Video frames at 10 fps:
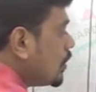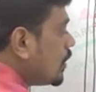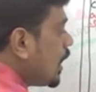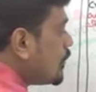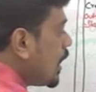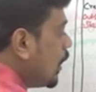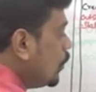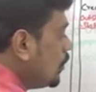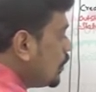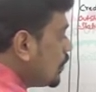
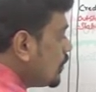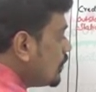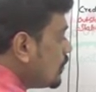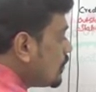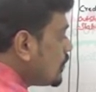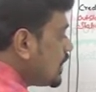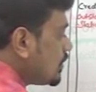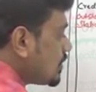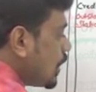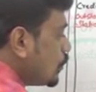Amount
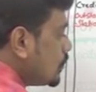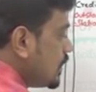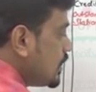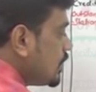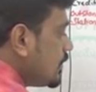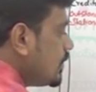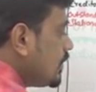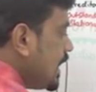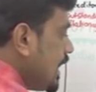6,000. Rate